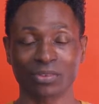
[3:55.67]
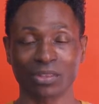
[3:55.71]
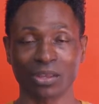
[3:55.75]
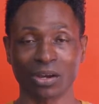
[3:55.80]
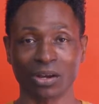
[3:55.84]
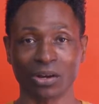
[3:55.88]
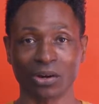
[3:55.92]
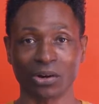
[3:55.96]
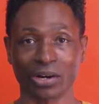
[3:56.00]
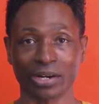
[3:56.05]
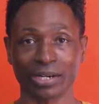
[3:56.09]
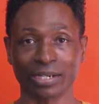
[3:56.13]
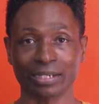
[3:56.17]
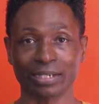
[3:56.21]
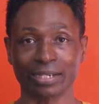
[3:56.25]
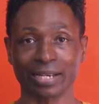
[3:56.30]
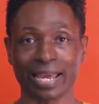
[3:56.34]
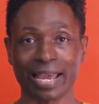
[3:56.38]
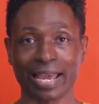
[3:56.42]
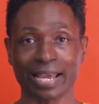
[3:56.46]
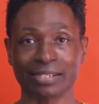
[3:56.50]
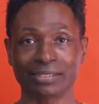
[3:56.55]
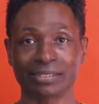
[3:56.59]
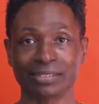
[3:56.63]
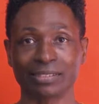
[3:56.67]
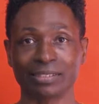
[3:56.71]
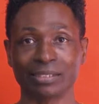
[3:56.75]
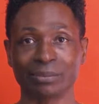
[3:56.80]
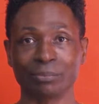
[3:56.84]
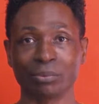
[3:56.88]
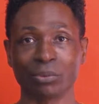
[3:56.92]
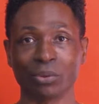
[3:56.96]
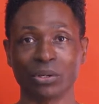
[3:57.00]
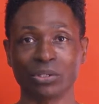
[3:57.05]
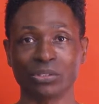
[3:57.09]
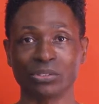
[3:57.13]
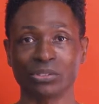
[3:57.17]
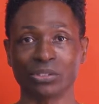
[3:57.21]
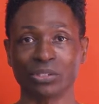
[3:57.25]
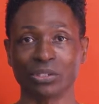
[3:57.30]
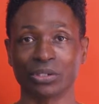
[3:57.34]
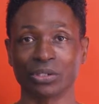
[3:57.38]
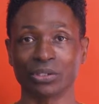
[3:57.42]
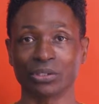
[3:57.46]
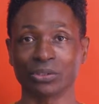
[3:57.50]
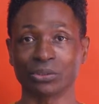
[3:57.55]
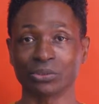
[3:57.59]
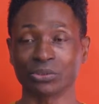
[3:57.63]
All right, lastly, boys and
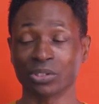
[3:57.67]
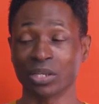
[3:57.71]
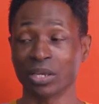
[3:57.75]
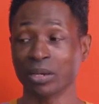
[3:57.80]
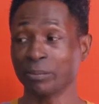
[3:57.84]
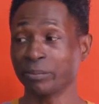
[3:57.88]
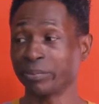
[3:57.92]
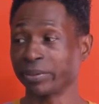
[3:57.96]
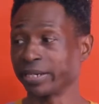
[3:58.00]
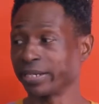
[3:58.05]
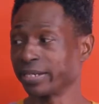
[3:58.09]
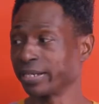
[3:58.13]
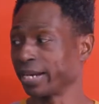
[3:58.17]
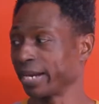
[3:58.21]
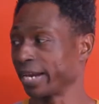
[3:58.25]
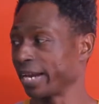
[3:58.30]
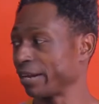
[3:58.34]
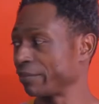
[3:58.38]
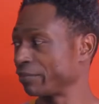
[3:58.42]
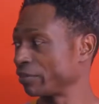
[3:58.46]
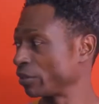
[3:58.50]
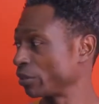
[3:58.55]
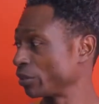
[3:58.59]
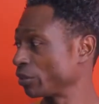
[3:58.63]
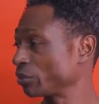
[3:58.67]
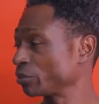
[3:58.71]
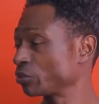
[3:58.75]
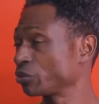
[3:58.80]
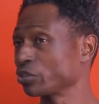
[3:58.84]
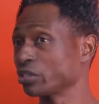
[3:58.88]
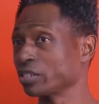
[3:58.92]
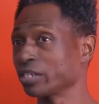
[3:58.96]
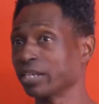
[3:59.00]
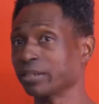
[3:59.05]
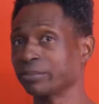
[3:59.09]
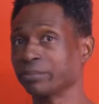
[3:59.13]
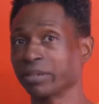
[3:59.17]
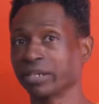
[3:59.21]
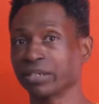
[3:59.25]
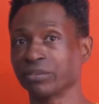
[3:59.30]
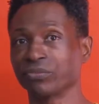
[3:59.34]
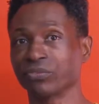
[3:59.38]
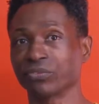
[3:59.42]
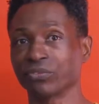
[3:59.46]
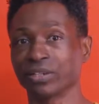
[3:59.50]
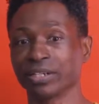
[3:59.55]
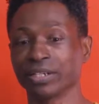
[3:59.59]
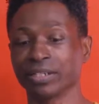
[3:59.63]
girls. Pete, I haven't heard you yet, my
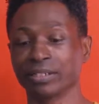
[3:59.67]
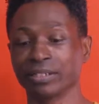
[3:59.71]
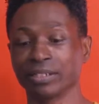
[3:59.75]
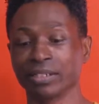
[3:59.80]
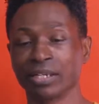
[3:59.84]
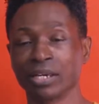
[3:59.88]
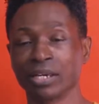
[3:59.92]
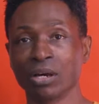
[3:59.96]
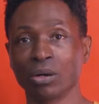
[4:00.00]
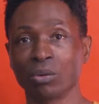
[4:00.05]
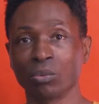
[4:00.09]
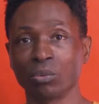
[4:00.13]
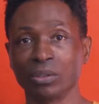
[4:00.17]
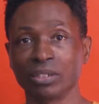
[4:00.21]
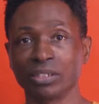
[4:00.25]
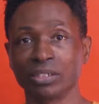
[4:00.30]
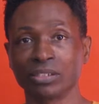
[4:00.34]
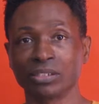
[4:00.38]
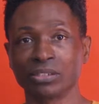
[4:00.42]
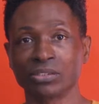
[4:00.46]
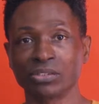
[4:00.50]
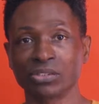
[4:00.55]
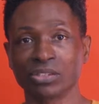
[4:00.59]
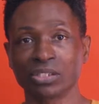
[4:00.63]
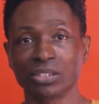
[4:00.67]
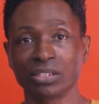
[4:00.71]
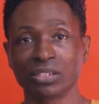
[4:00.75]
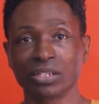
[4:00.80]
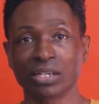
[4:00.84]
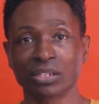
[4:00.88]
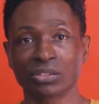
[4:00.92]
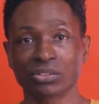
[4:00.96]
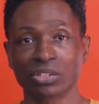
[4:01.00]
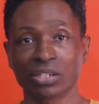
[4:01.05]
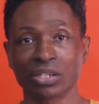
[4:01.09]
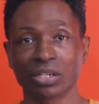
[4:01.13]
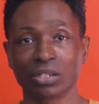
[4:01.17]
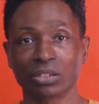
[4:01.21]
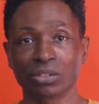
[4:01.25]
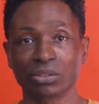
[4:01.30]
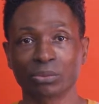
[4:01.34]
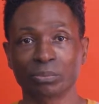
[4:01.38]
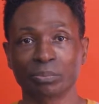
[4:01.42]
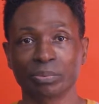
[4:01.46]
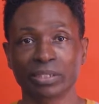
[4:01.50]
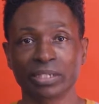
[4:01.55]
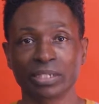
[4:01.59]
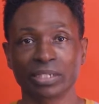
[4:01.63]
friend. What is the next color,
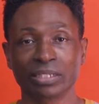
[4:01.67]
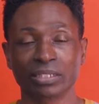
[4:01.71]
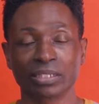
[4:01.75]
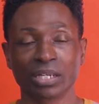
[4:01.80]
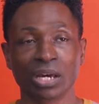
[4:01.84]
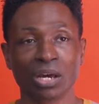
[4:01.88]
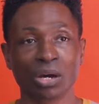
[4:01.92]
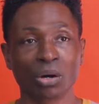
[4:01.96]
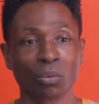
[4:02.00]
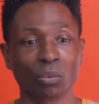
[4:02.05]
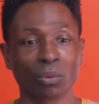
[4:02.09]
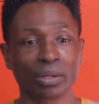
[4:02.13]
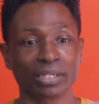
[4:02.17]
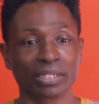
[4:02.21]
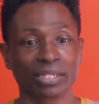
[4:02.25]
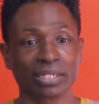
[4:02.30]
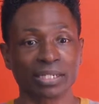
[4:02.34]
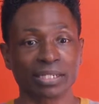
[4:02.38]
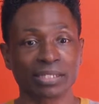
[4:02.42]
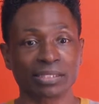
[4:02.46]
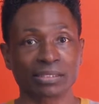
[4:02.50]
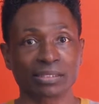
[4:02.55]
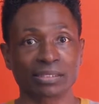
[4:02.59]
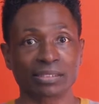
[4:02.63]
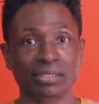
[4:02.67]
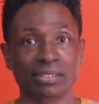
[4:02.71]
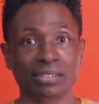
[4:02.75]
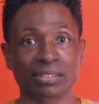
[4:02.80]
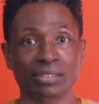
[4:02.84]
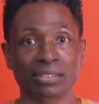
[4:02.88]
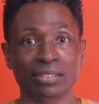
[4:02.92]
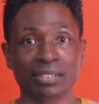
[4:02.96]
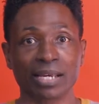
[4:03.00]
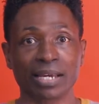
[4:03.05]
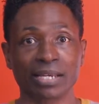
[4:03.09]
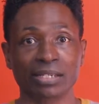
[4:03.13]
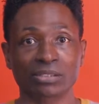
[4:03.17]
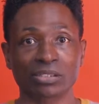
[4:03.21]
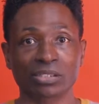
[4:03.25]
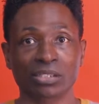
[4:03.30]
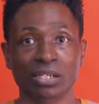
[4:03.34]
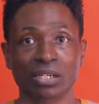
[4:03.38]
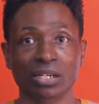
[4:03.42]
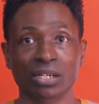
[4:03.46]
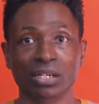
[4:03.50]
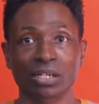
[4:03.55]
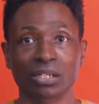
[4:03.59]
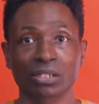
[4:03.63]
Pete? What is the next
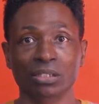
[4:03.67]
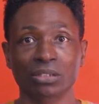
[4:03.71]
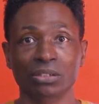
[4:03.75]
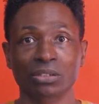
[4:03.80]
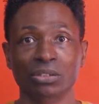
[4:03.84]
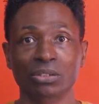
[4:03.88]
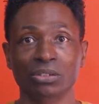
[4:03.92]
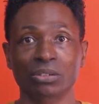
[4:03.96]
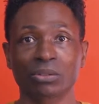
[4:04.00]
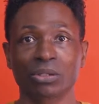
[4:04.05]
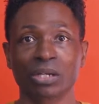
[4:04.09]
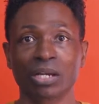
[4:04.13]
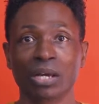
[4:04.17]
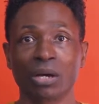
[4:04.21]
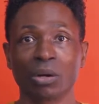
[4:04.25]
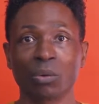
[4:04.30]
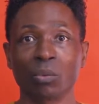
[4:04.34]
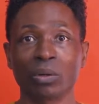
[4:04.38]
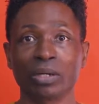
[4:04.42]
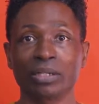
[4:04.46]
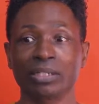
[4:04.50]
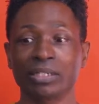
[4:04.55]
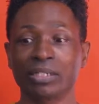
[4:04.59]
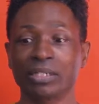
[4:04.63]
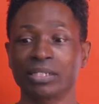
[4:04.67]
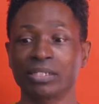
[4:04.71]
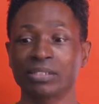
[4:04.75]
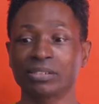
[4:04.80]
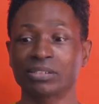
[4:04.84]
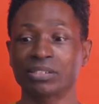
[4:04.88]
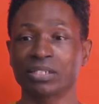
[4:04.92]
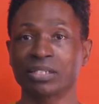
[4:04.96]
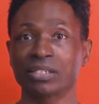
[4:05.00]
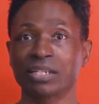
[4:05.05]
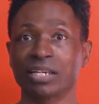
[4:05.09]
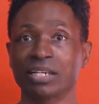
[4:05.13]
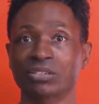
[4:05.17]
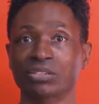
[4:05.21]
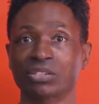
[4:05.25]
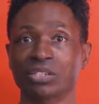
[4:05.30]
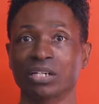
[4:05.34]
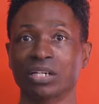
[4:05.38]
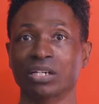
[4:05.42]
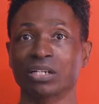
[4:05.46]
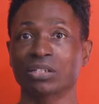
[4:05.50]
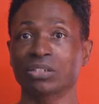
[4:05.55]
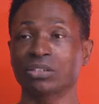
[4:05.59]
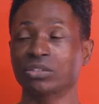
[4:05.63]
color? What is the next
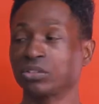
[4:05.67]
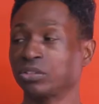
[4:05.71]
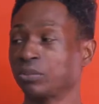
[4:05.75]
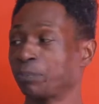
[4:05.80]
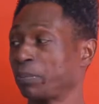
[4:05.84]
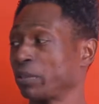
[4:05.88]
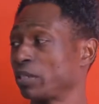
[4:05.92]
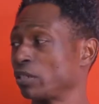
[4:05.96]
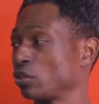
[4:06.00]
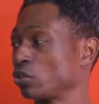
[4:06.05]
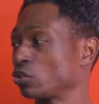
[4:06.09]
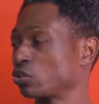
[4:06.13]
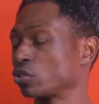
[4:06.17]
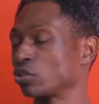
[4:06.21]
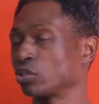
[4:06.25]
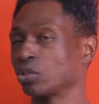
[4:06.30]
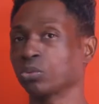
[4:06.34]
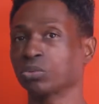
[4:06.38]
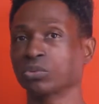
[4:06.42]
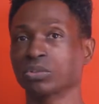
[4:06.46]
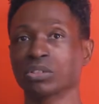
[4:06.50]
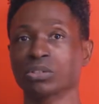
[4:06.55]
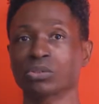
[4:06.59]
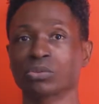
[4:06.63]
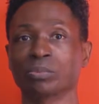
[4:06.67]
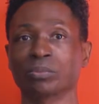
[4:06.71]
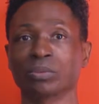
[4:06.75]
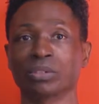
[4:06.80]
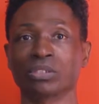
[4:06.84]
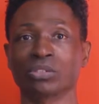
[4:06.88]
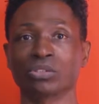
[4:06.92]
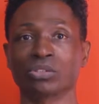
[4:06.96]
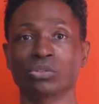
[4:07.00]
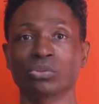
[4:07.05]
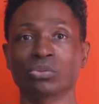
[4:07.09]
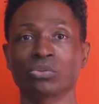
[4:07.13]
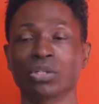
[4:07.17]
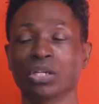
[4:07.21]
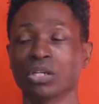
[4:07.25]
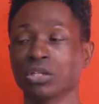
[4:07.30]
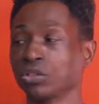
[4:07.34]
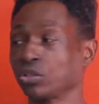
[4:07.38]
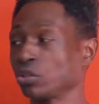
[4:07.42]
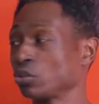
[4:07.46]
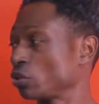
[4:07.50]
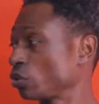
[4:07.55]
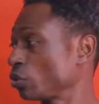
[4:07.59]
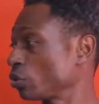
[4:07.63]
color? And Pete, you should know this one because
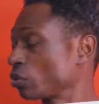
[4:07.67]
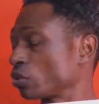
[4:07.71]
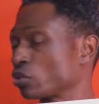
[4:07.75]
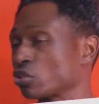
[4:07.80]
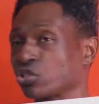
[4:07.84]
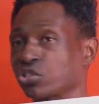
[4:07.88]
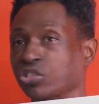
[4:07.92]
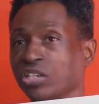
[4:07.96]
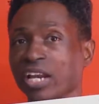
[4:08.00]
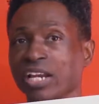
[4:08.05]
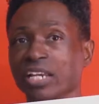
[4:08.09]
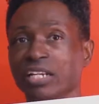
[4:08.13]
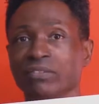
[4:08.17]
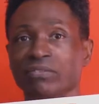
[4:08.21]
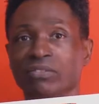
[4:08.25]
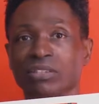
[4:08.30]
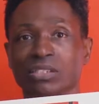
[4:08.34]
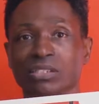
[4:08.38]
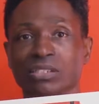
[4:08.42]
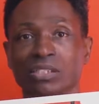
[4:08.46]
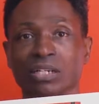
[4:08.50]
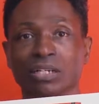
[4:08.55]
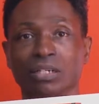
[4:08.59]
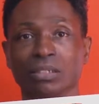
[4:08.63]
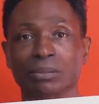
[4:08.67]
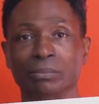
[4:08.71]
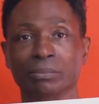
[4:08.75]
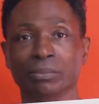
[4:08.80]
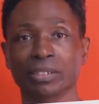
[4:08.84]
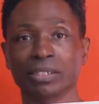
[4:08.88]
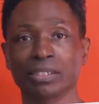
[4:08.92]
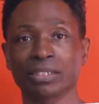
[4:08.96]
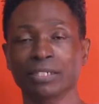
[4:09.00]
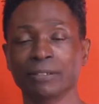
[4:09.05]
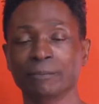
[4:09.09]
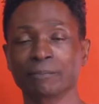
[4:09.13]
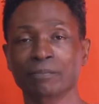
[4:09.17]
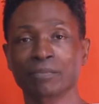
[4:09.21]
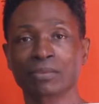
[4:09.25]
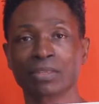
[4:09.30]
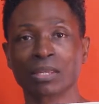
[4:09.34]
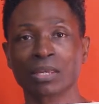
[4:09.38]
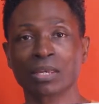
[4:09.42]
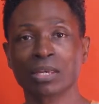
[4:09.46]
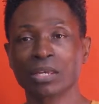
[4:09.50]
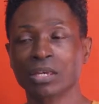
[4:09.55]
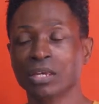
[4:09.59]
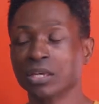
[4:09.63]
you're the shade of this color, buddy.
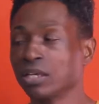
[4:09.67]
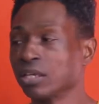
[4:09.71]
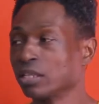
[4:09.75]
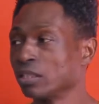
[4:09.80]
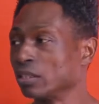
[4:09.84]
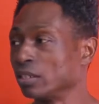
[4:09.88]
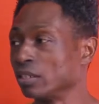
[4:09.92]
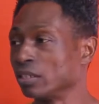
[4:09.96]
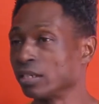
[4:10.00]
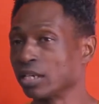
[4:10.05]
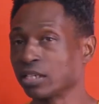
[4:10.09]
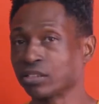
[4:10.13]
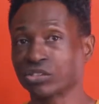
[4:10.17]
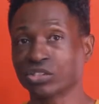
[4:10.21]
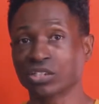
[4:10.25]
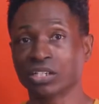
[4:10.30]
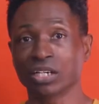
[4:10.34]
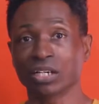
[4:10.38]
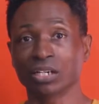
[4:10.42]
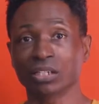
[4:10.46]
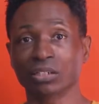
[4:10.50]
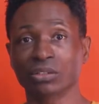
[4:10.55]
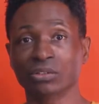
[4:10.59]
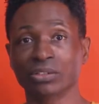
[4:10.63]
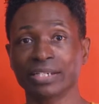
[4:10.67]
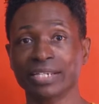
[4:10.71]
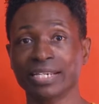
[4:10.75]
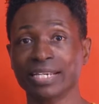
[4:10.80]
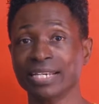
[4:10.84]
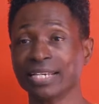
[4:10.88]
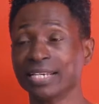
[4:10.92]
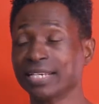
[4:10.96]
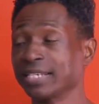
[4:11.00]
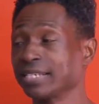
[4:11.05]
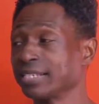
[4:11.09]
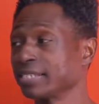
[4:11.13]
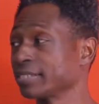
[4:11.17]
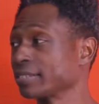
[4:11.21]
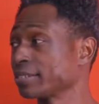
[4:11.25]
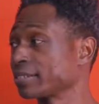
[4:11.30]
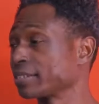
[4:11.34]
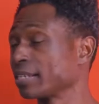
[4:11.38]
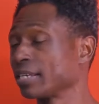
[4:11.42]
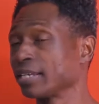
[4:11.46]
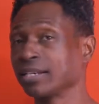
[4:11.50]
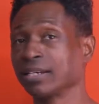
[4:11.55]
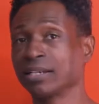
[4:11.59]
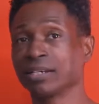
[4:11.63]
The next color
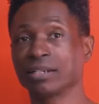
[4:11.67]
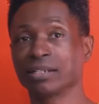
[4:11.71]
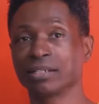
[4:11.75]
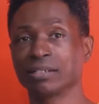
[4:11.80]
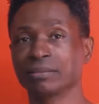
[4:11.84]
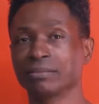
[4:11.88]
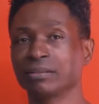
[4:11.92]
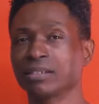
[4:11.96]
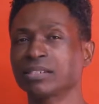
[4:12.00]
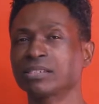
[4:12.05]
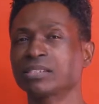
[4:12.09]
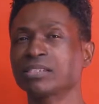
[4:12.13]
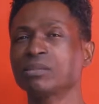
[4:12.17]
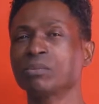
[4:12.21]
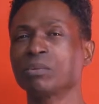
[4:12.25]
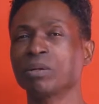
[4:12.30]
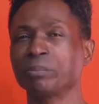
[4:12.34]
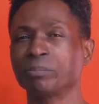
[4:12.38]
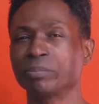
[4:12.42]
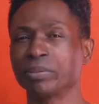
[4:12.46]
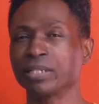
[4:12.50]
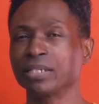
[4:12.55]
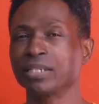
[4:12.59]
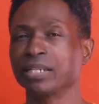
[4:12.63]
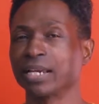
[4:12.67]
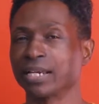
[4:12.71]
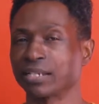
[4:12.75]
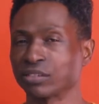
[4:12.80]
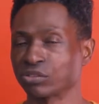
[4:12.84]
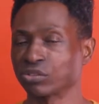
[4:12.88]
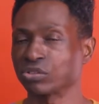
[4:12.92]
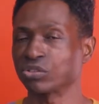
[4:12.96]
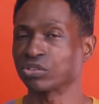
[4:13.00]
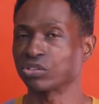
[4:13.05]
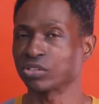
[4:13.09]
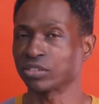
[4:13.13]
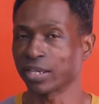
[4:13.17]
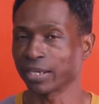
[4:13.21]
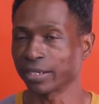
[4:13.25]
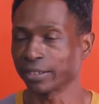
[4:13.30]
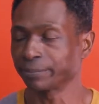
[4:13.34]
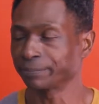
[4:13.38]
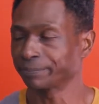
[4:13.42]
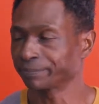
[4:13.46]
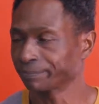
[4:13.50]
is, let's see what Pete has to say.